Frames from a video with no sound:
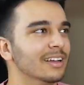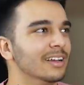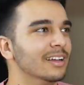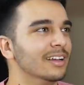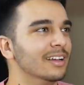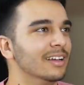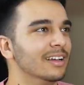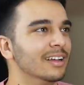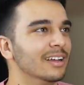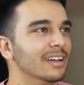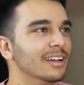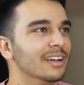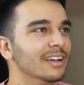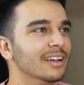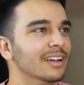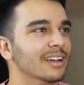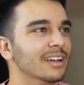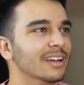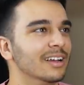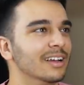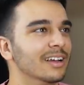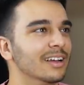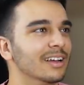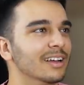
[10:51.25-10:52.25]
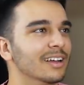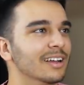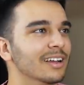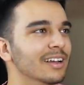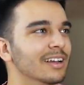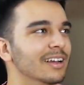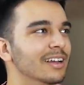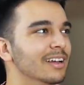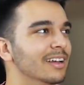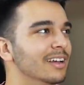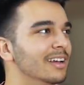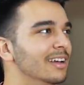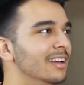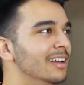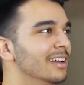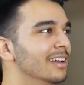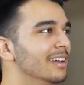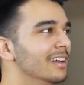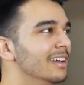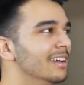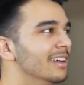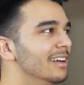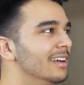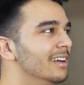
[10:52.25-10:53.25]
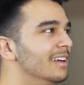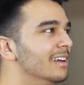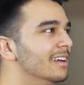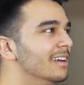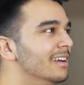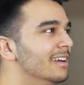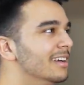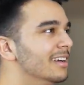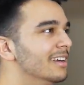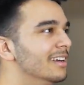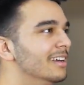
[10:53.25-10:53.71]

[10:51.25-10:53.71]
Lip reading: The person shown says nothing.